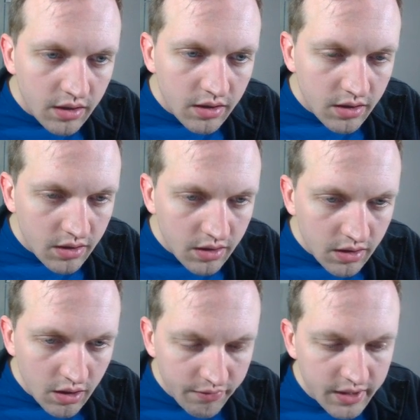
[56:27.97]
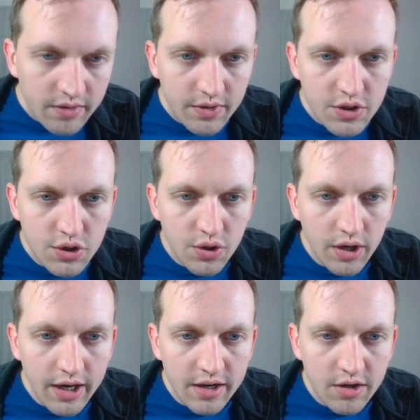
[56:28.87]
you know, if I try to
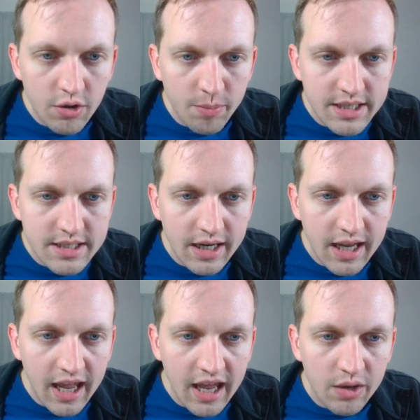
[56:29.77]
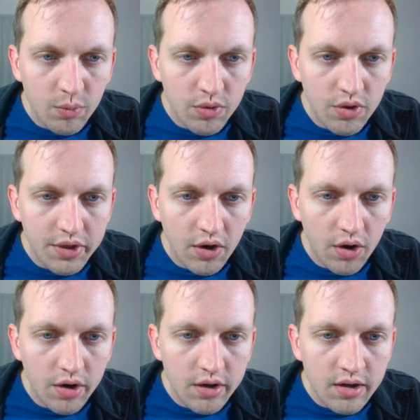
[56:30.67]
do the best that I can with all the art,
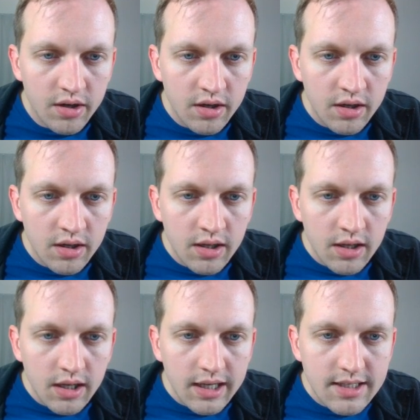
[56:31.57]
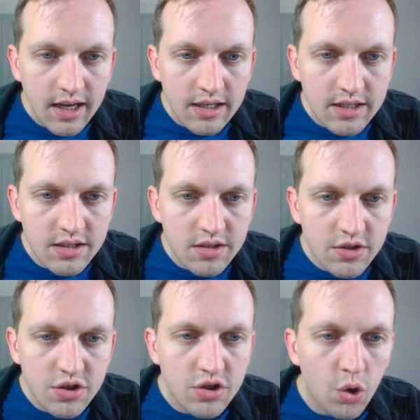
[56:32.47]
it takes
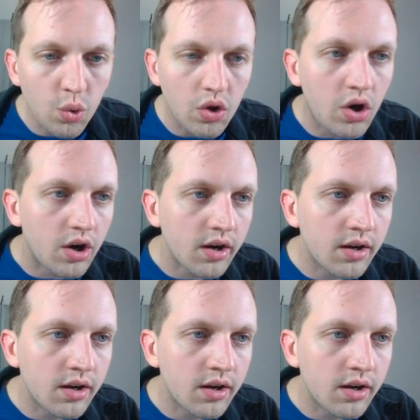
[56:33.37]
so long.